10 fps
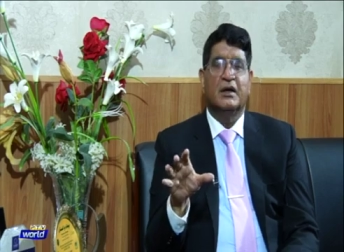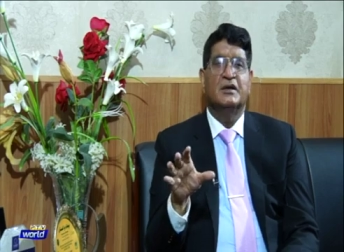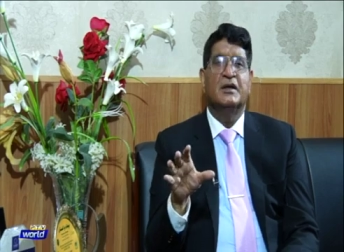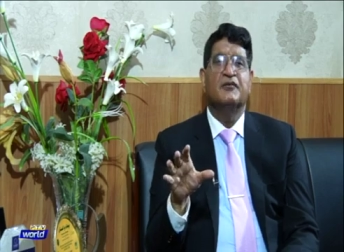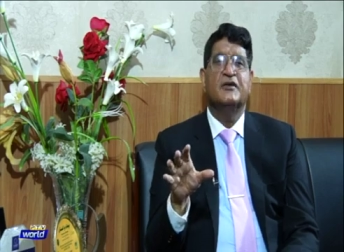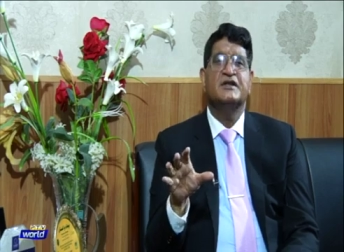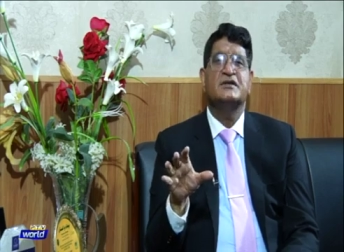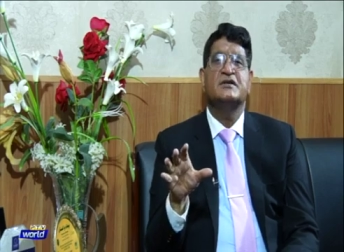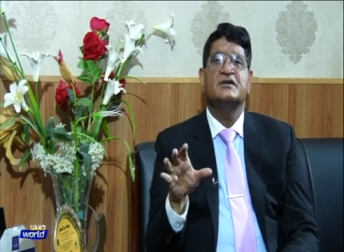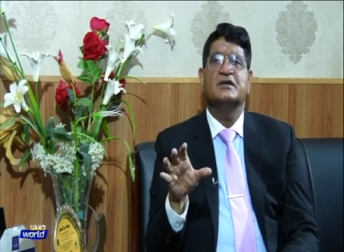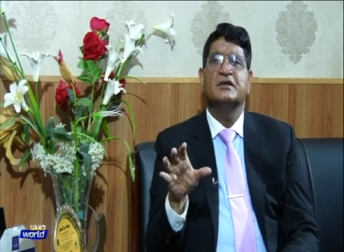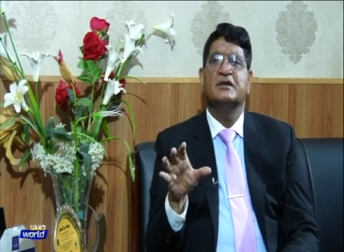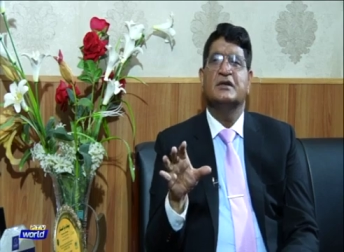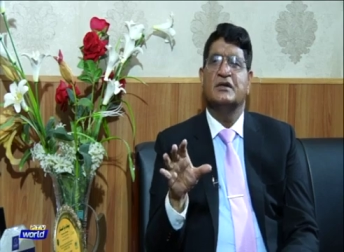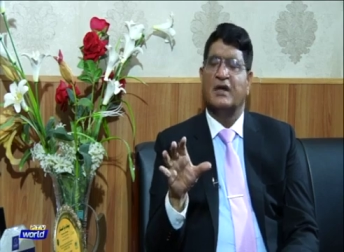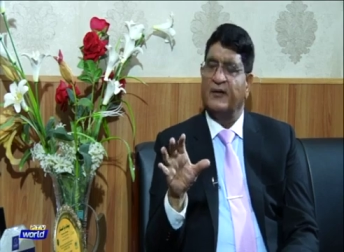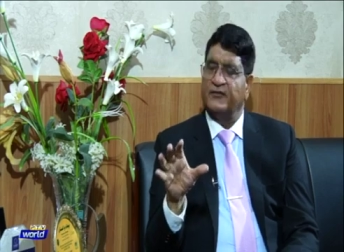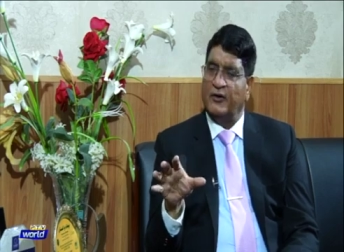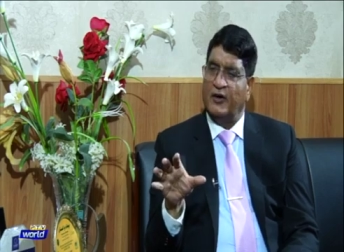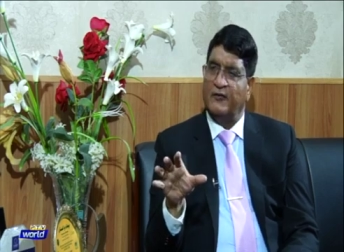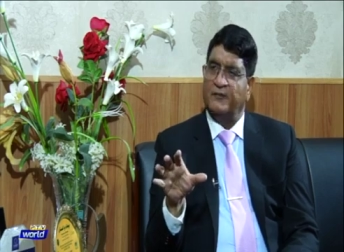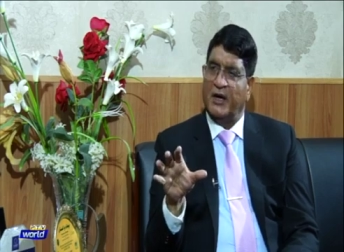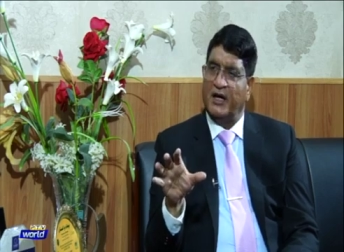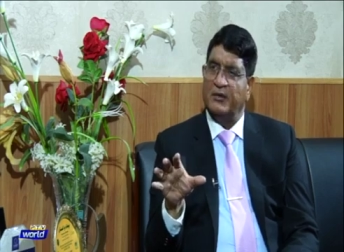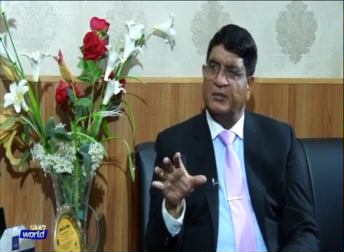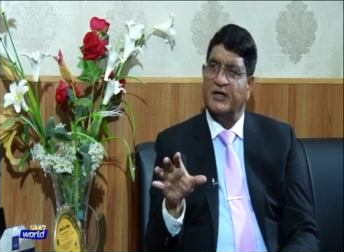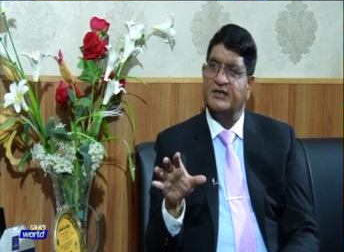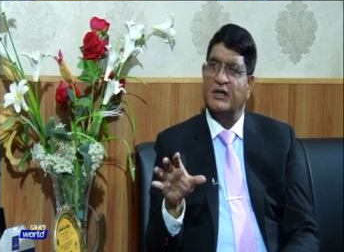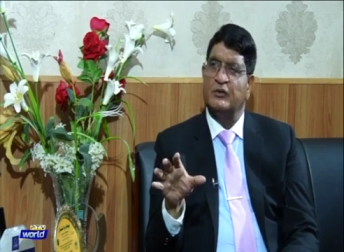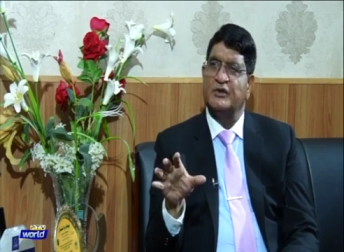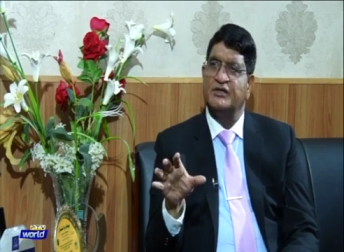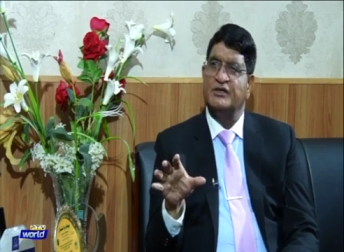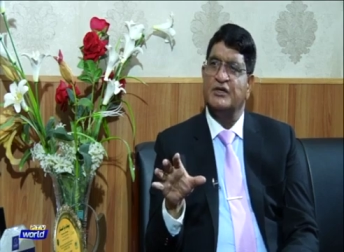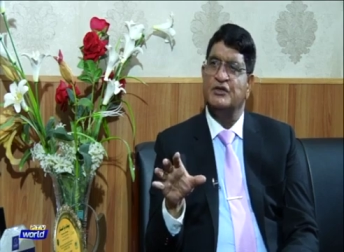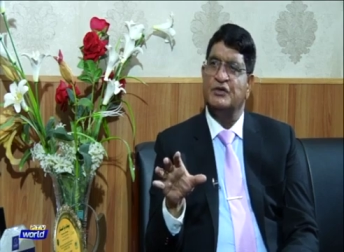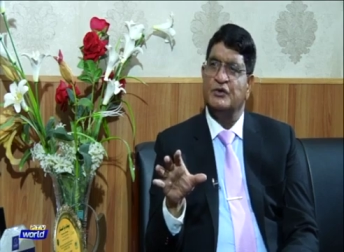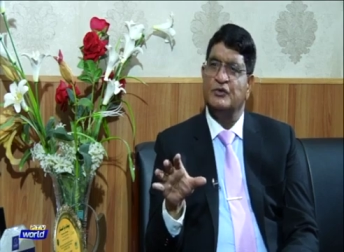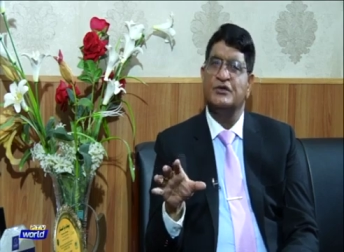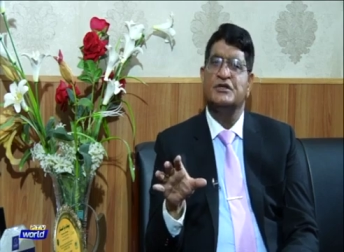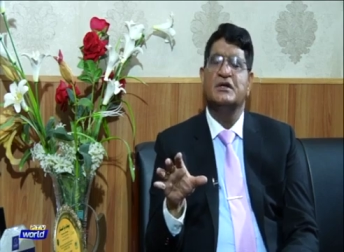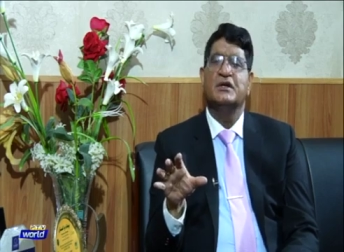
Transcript: The first draft of Paigam-e-Pakistan was introduced